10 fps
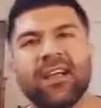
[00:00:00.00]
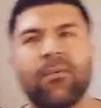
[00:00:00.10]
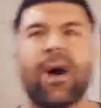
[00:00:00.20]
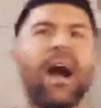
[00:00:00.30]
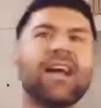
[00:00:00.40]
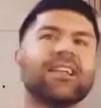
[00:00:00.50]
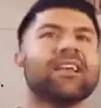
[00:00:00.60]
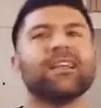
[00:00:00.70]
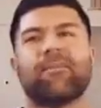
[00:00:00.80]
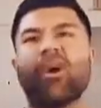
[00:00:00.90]
why did
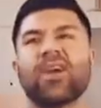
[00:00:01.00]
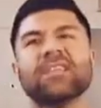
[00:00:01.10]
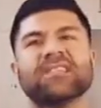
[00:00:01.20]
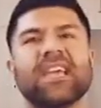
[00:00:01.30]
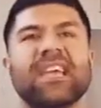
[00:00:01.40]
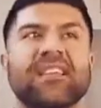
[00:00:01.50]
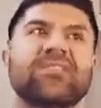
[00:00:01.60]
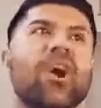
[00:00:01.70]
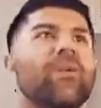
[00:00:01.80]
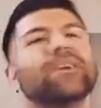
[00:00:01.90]
I get a parking ticket?
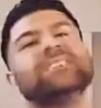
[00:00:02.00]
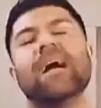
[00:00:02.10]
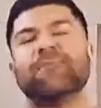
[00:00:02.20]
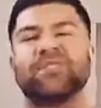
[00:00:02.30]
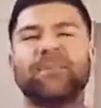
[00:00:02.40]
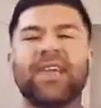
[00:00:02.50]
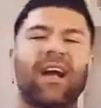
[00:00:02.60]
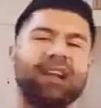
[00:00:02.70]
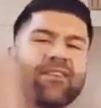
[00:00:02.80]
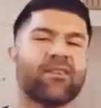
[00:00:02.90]
This always happens to me.
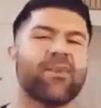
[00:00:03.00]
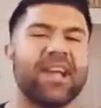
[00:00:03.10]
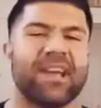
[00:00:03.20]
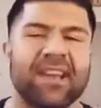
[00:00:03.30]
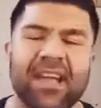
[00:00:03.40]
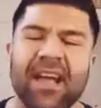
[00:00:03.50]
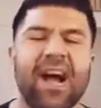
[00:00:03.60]
I never win.